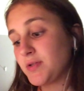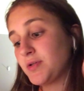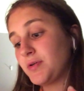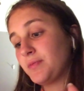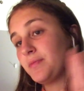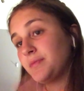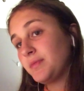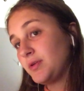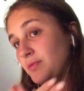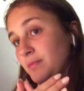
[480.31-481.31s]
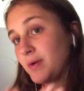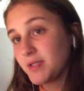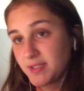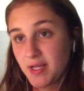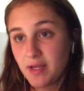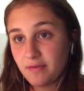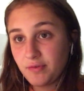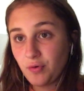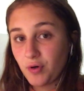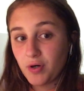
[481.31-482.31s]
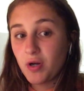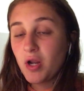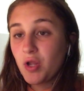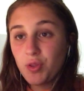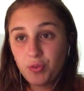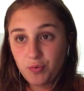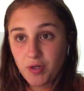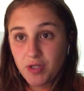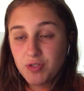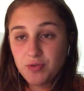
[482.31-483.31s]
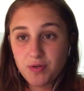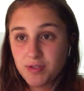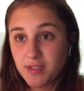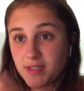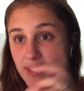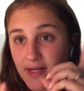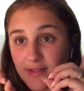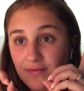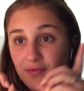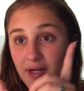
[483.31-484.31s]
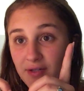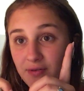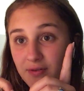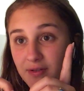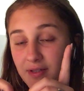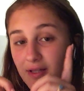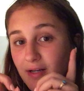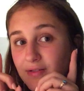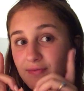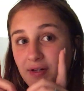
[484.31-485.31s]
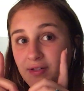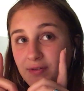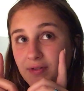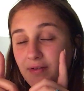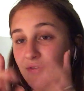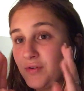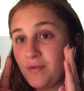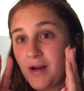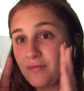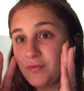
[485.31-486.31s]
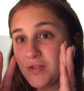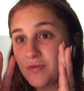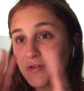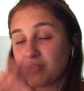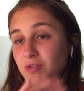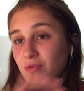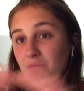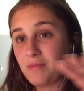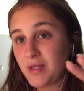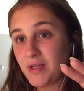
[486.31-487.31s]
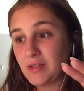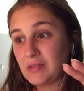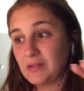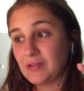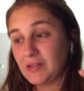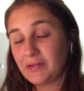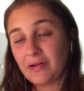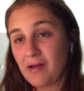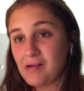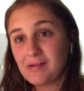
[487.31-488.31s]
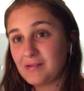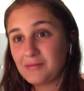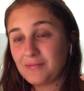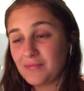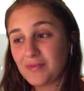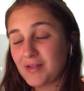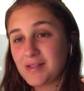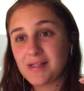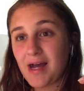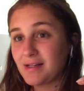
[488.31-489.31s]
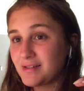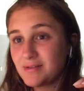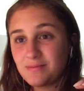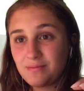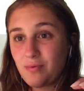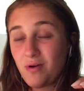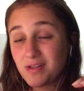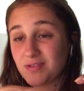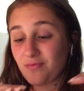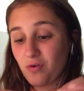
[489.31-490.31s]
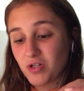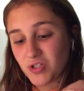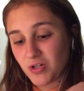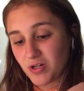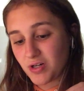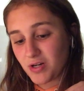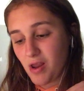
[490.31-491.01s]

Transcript: You must have your 3 sources. That is vital. If you do not have 3 sources, you're immediately, docked points, for sure.